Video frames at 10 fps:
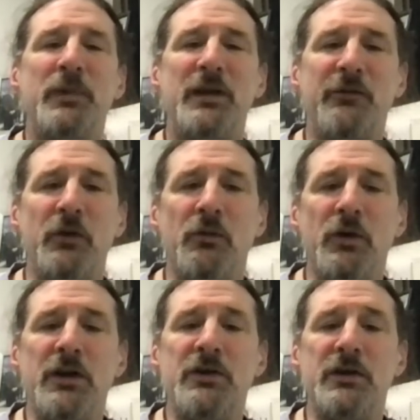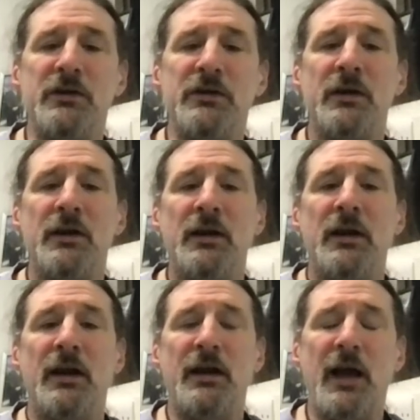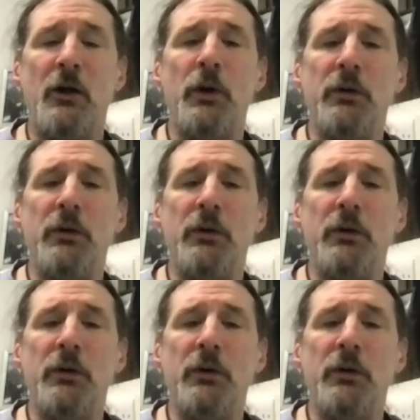different regions, and how we